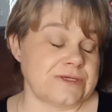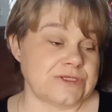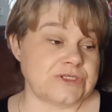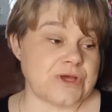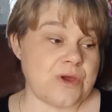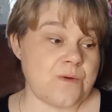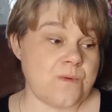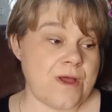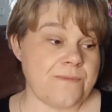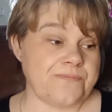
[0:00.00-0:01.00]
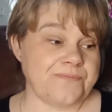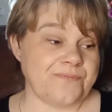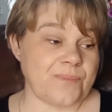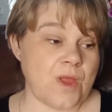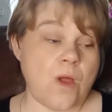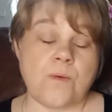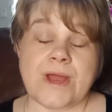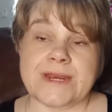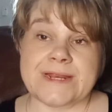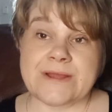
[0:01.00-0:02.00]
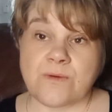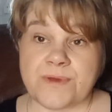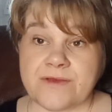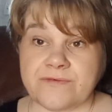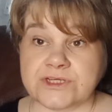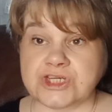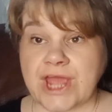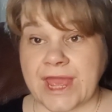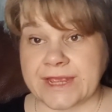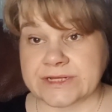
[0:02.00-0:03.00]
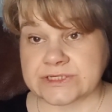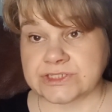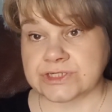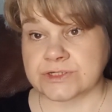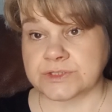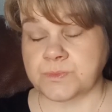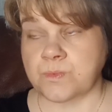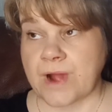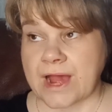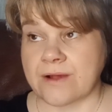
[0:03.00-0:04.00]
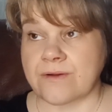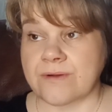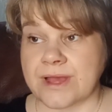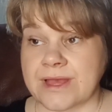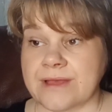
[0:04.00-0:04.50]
So oh, and a little bit of a change as well